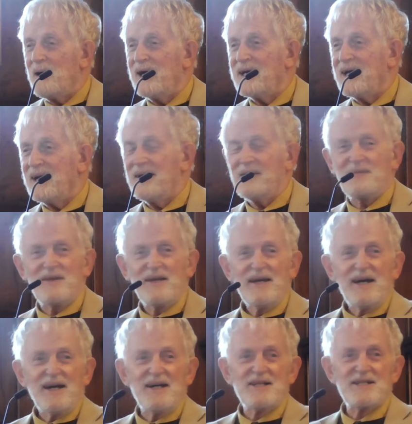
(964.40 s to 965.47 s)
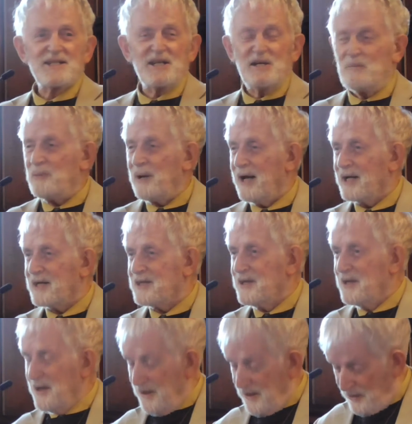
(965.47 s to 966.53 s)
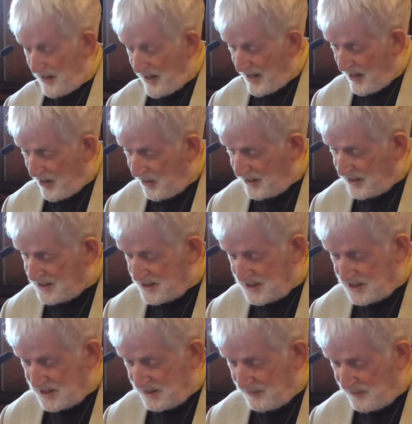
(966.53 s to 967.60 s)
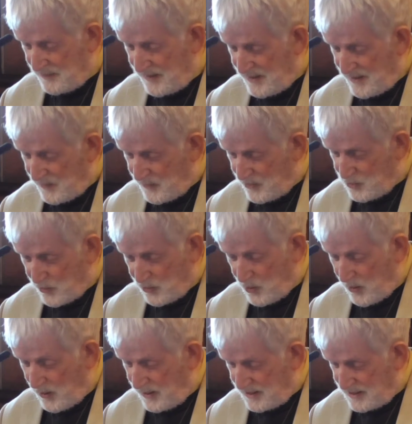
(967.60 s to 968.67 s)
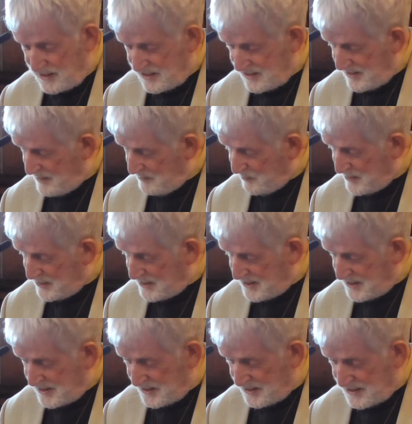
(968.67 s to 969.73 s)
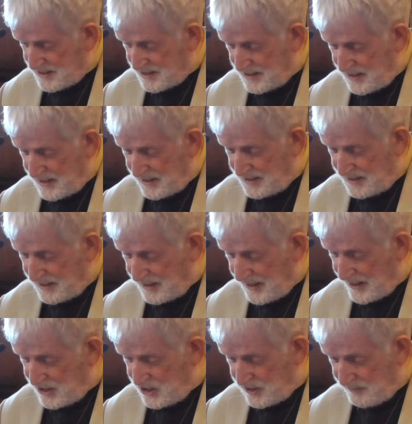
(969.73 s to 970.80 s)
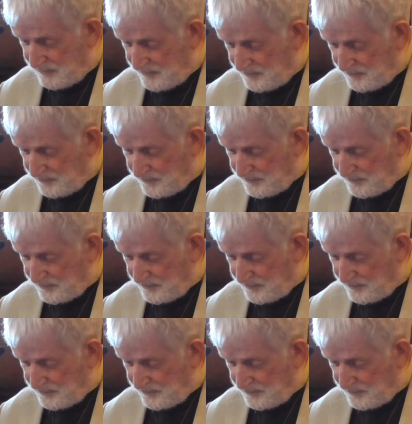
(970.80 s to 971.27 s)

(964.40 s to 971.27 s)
making his impact on a system which requires persistence and dedication.